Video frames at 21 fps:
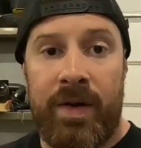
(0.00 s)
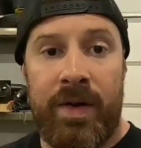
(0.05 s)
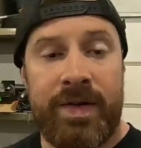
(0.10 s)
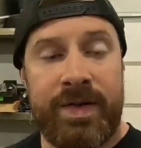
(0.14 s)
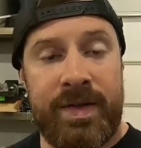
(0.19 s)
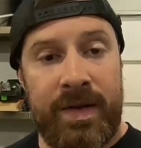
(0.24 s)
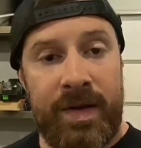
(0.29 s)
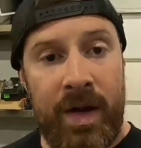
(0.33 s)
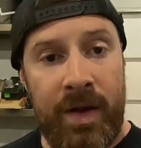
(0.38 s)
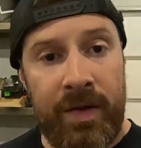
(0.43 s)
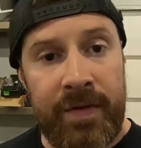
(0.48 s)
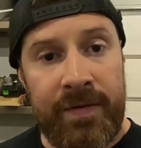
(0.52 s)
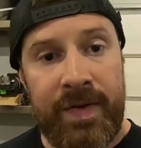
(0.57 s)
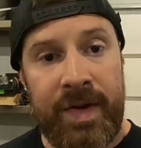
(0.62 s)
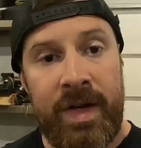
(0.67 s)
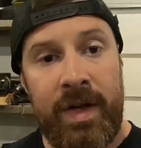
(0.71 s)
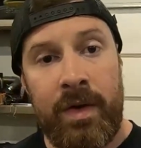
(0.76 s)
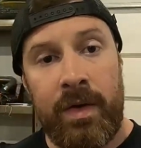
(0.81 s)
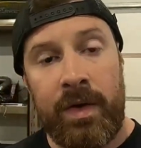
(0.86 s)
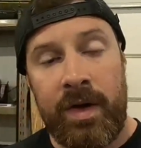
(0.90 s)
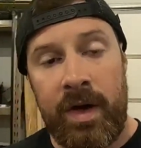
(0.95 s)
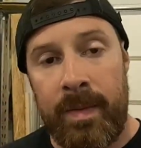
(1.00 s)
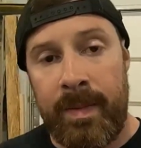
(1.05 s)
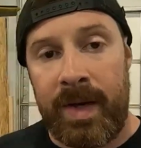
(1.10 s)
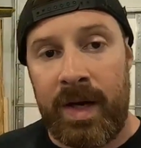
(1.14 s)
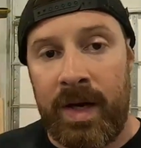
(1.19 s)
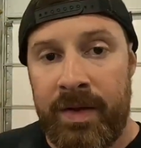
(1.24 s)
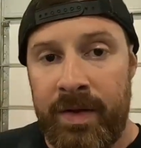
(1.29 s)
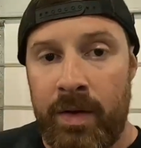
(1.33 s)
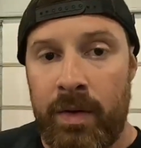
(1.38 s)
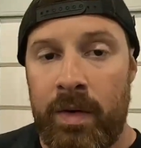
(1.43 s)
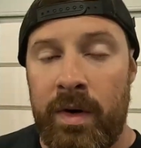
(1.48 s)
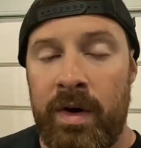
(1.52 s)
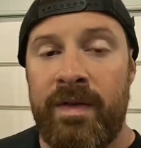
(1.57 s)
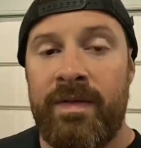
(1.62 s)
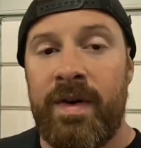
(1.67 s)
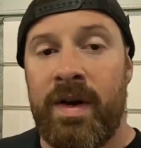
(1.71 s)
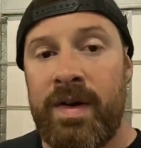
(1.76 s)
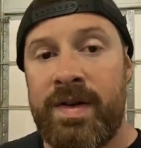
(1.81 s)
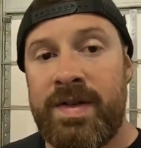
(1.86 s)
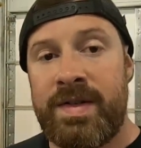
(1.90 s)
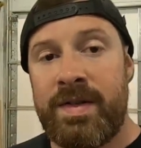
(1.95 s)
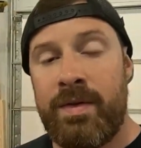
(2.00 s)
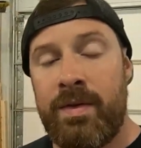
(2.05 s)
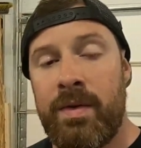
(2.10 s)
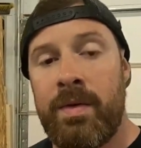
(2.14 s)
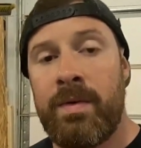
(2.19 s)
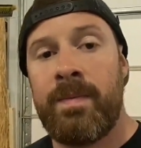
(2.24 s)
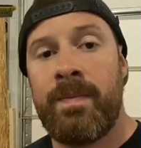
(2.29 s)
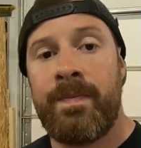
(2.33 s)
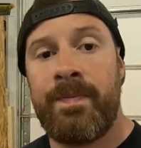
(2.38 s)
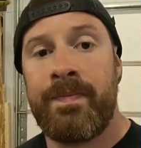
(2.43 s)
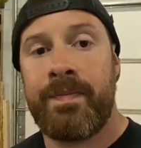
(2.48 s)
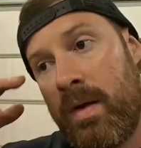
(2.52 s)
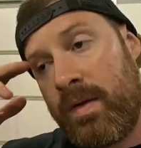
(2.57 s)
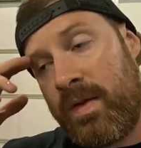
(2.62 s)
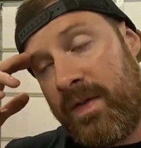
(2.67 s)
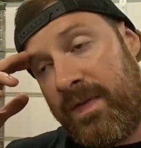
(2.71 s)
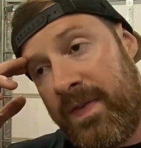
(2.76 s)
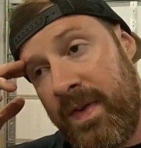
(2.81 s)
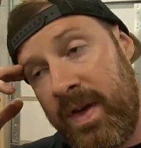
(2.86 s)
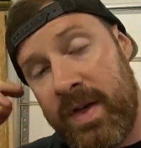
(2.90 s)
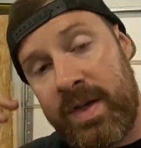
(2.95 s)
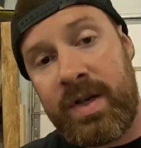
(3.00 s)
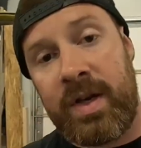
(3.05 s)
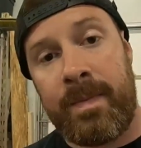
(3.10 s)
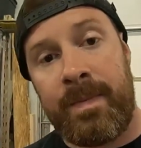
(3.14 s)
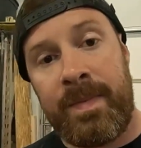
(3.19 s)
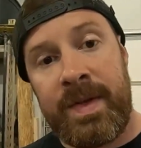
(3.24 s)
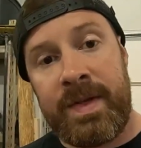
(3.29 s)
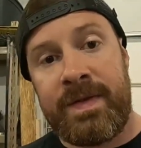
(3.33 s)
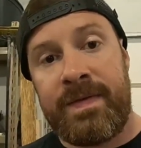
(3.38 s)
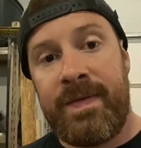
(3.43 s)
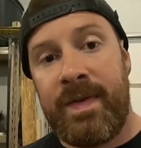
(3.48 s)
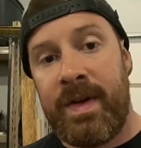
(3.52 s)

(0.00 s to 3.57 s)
There is another video coming on the Hornet very soon. To finish up this